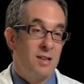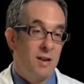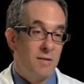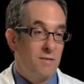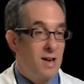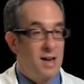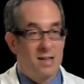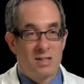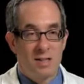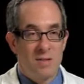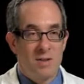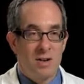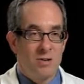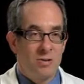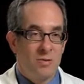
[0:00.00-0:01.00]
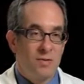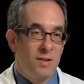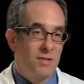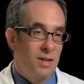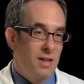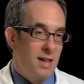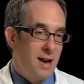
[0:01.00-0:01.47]
that affects
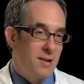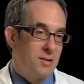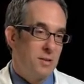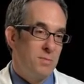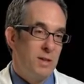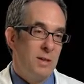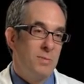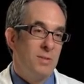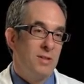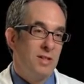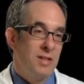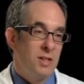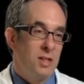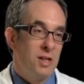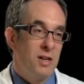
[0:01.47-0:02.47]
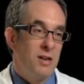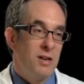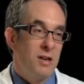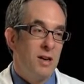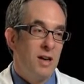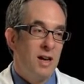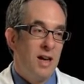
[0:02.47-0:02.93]
750,000 people each
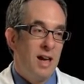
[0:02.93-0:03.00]
year,